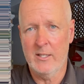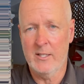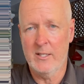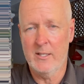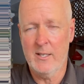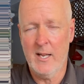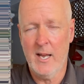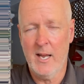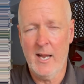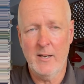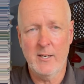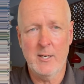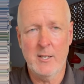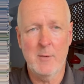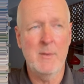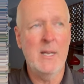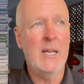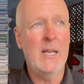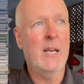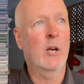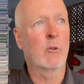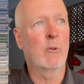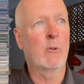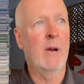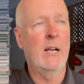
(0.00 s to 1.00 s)
to stay. To
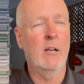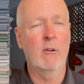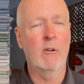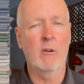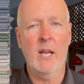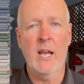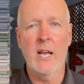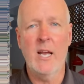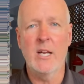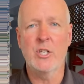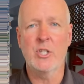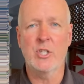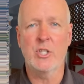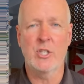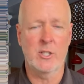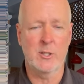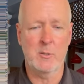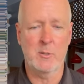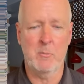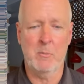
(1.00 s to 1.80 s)
me, a great location is a